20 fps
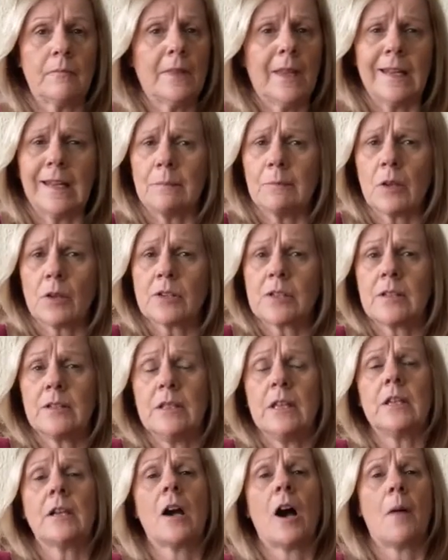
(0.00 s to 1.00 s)
And I'm not saying that
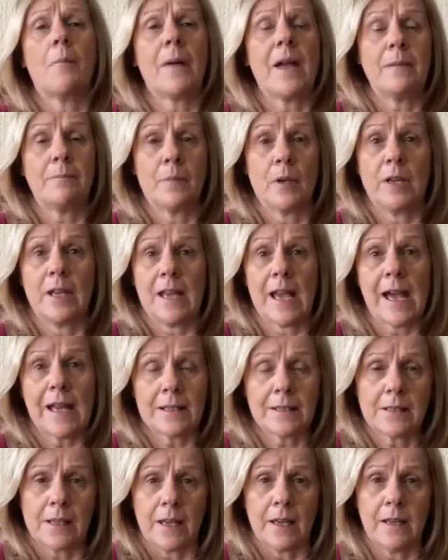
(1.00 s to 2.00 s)
you can't make money
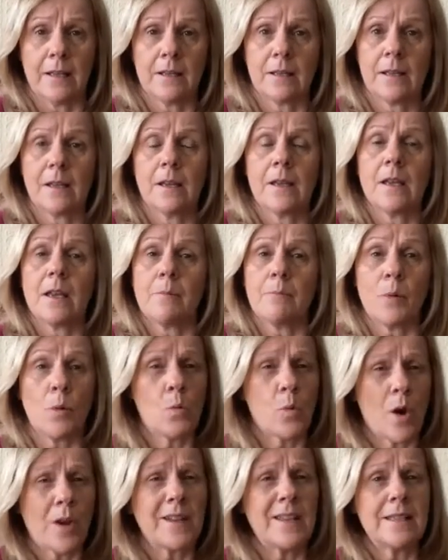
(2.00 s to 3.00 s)
at it, but
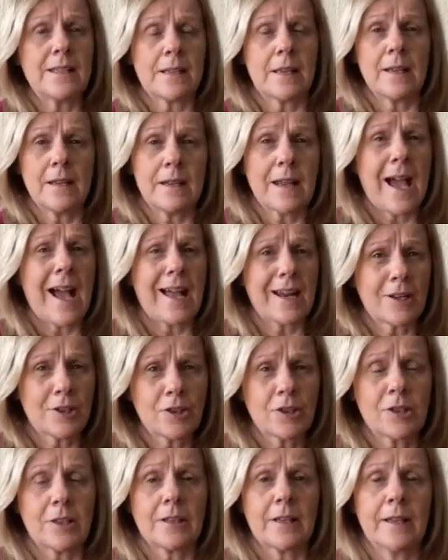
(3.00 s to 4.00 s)
what is it
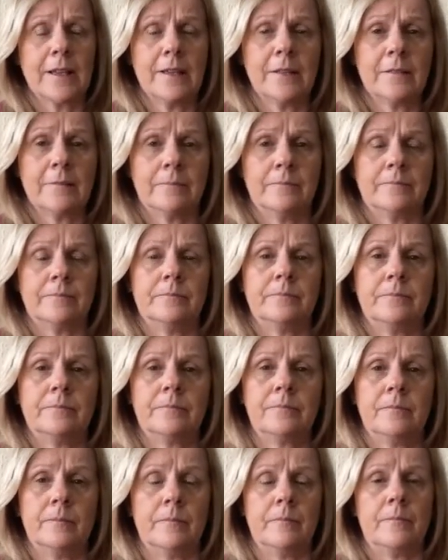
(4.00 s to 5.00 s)
actually?
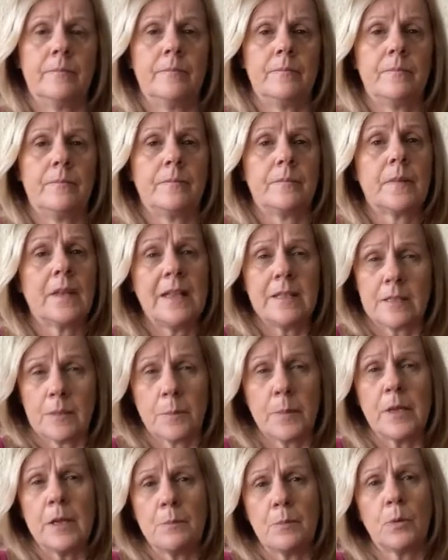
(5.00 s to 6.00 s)
It's a
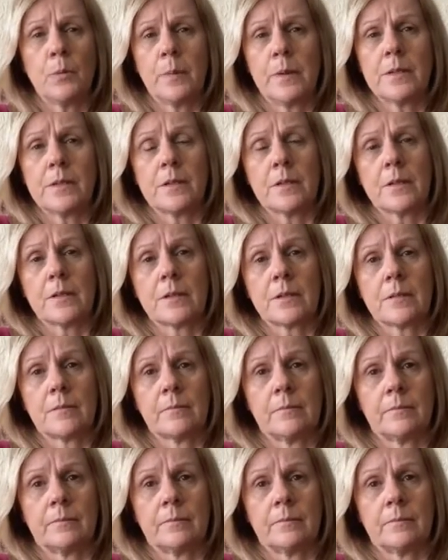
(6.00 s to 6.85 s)
people business.